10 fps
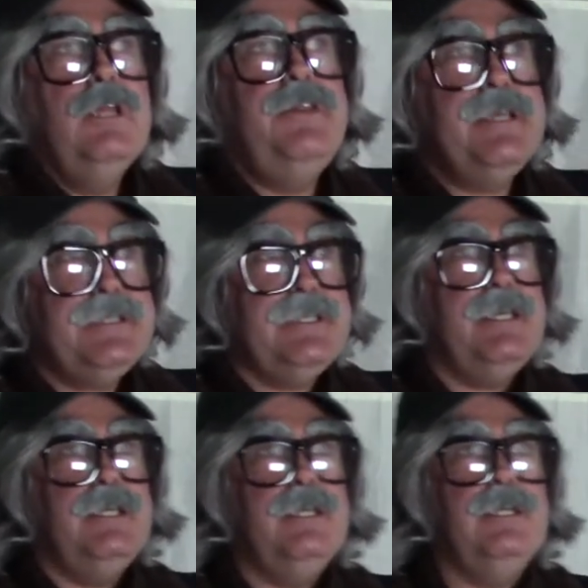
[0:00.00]
This
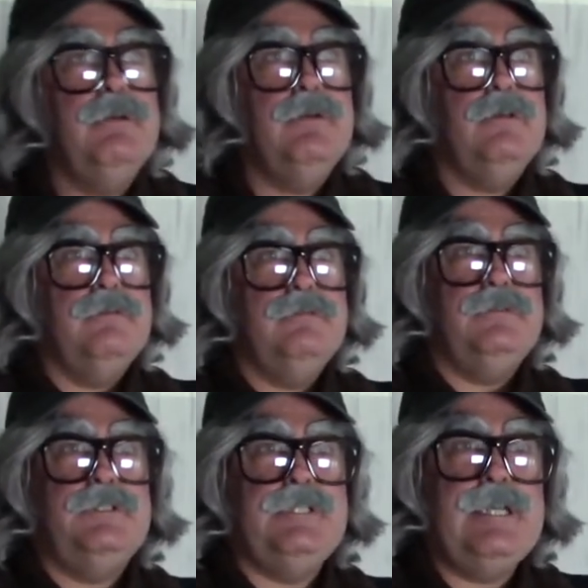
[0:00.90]

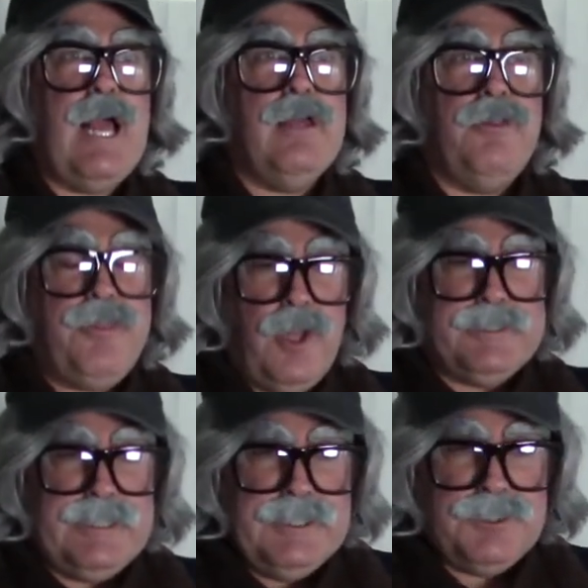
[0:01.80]
Senile
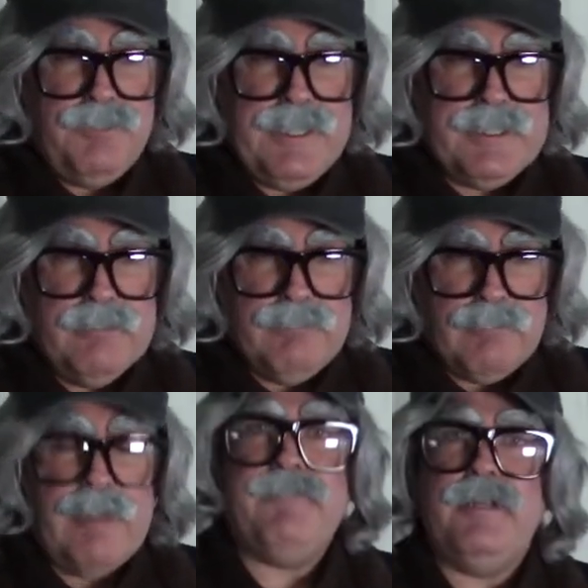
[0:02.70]
Thought each week,
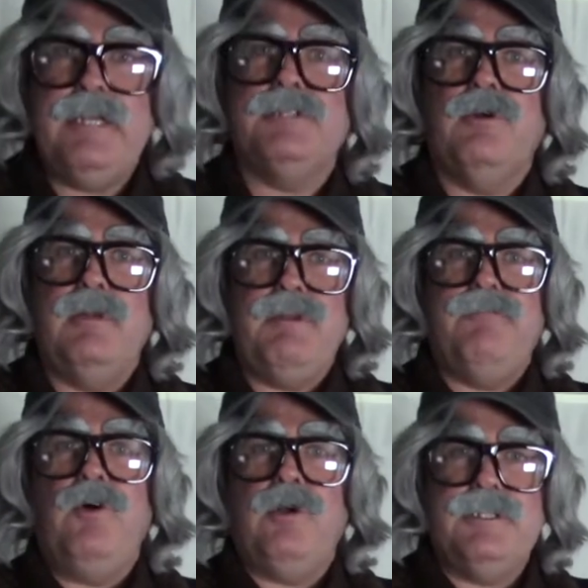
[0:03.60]
regretfully, is going to be
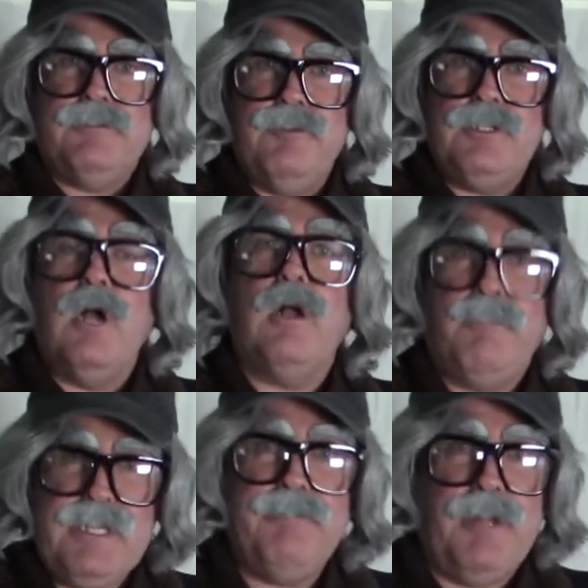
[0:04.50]
focused for younger
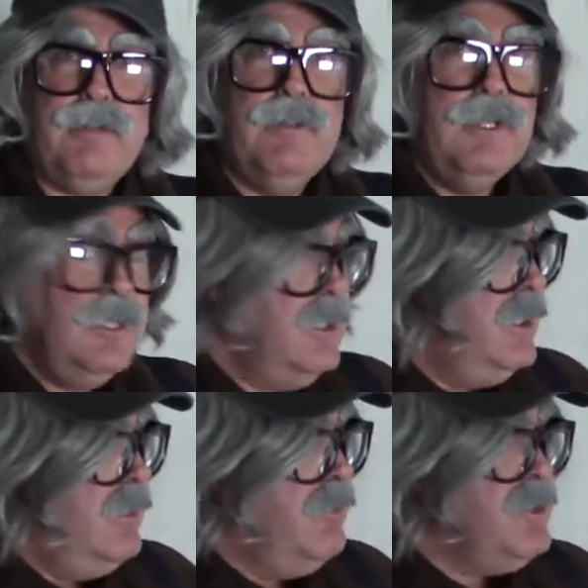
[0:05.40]
people.
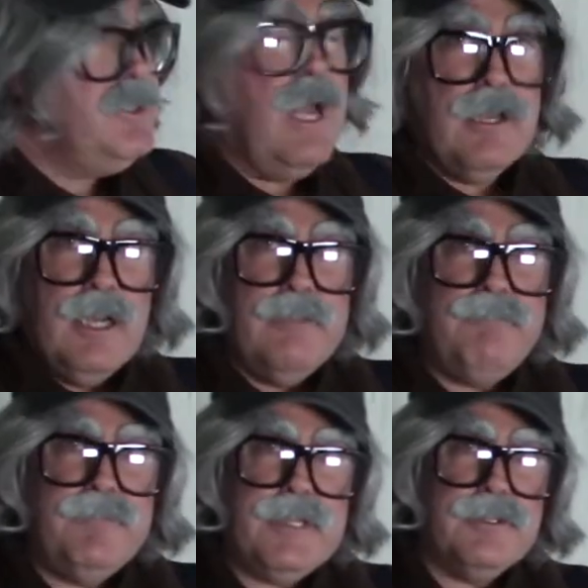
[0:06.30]
When you're younger
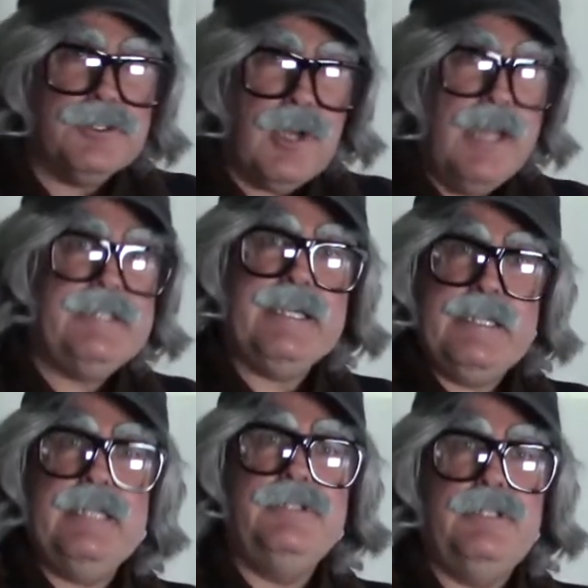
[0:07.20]
and you're trying to
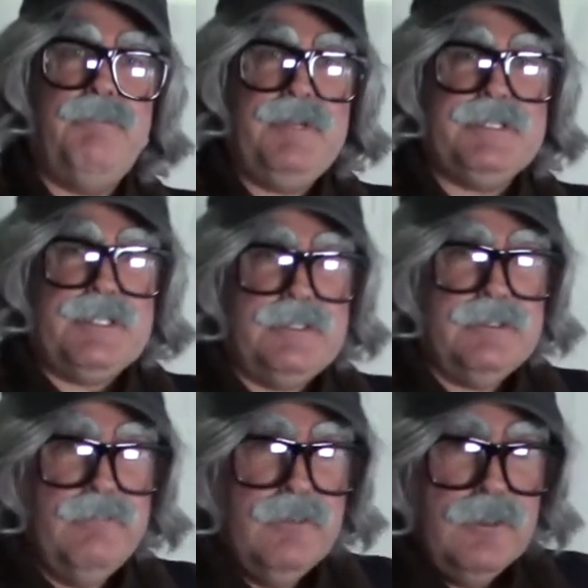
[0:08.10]
get into the
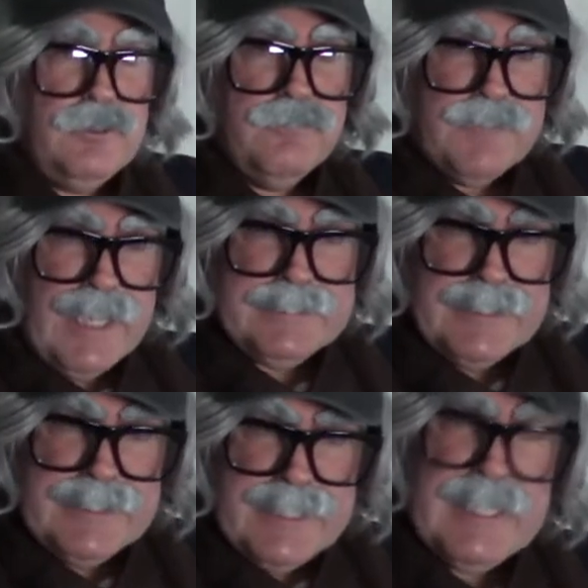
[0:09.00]
business, you've got
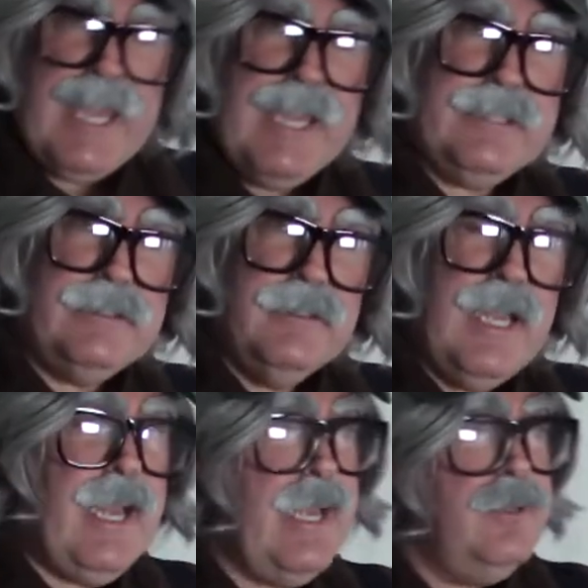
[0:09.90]
to think ahead.
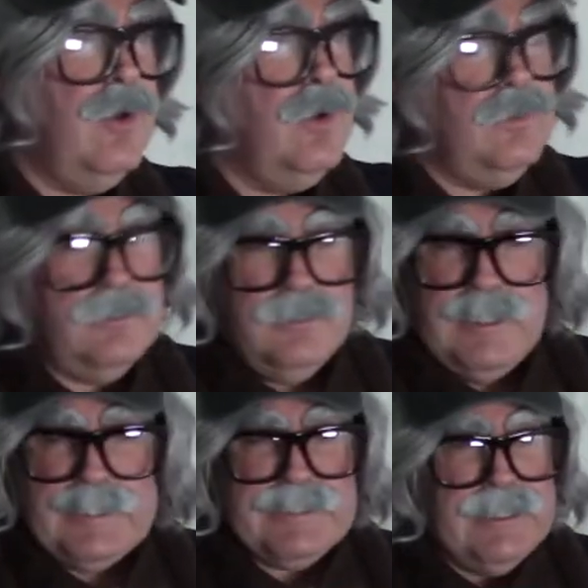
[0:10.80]
I know
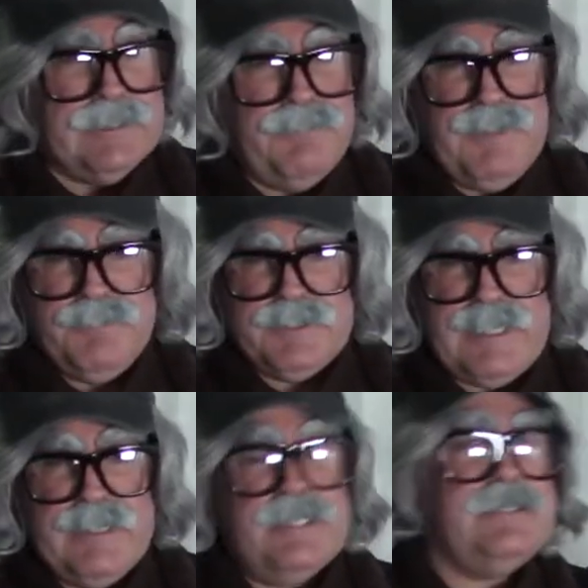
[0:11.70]
lots and lots of people
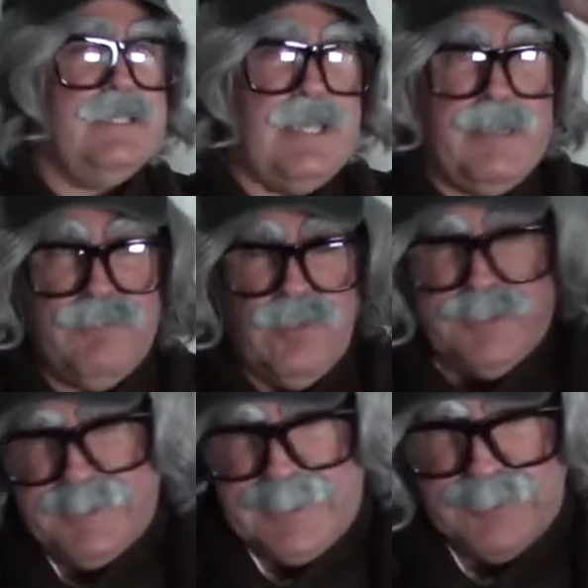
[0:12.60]
say this, and I'm
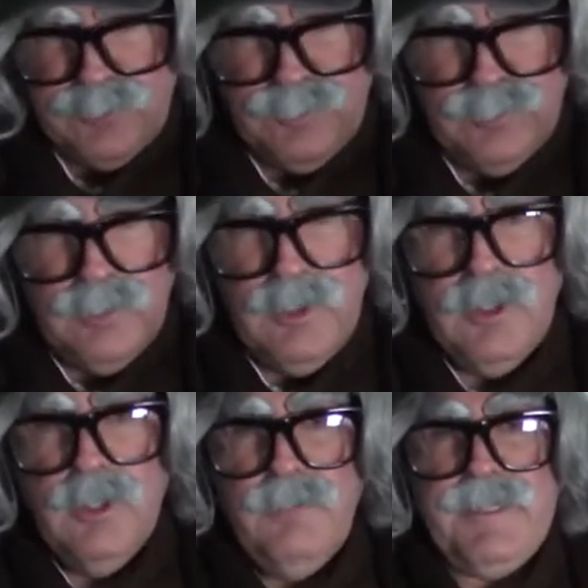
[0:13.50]
going to say it too,
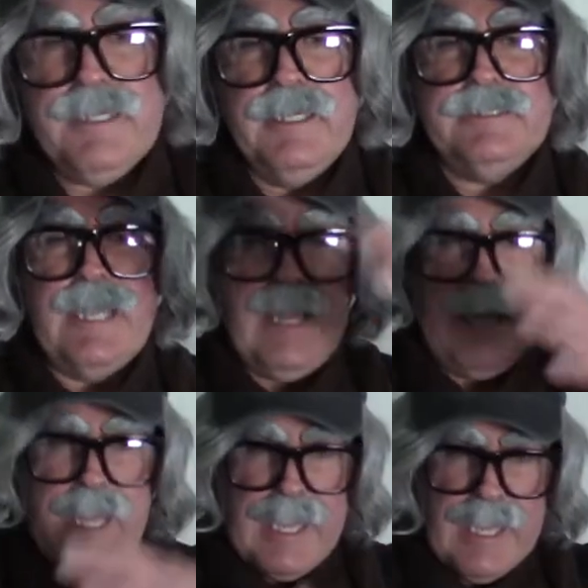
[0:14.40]
because
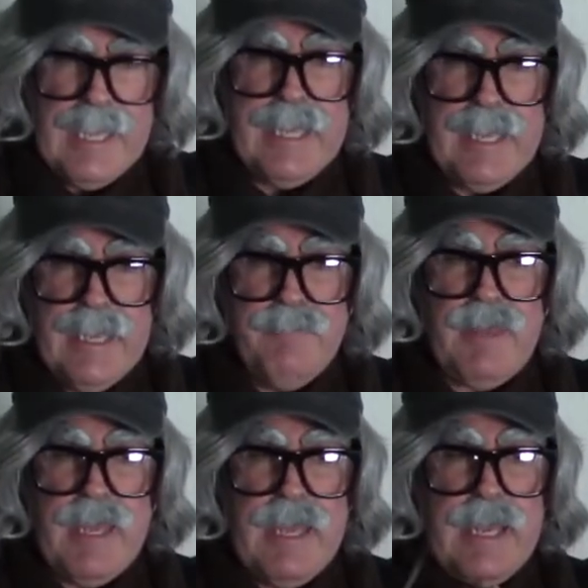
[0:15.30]
I am
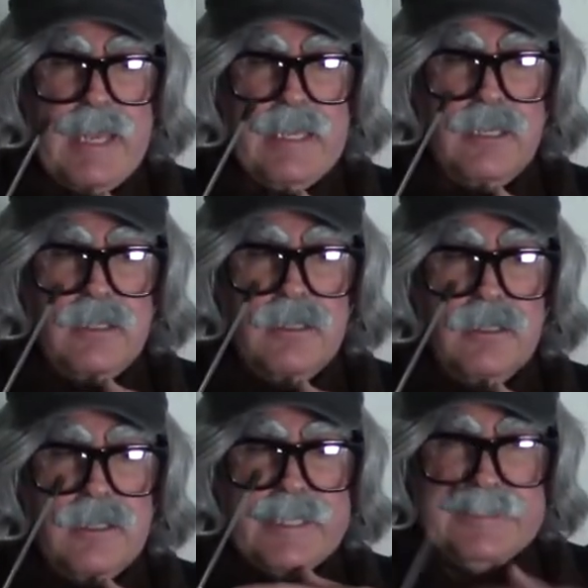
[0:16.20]
an
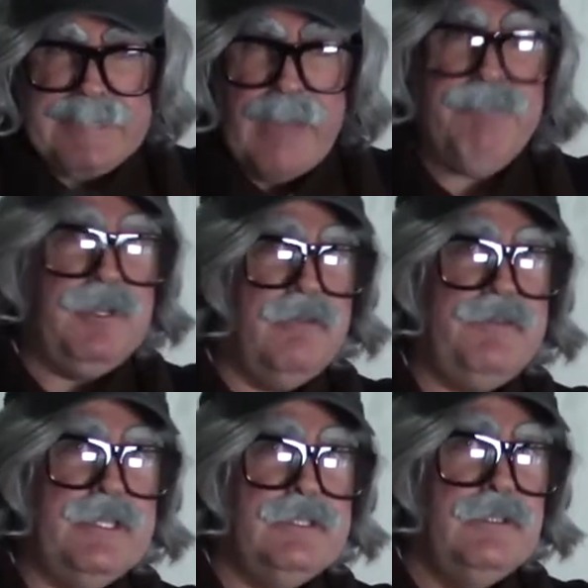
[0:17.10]
example
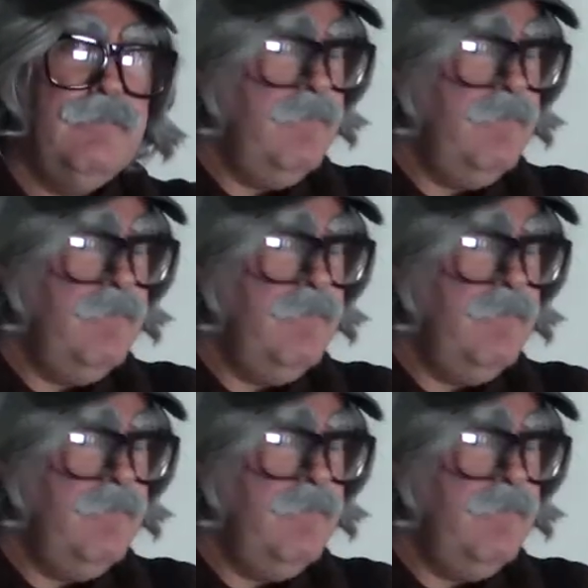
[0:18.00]
of this.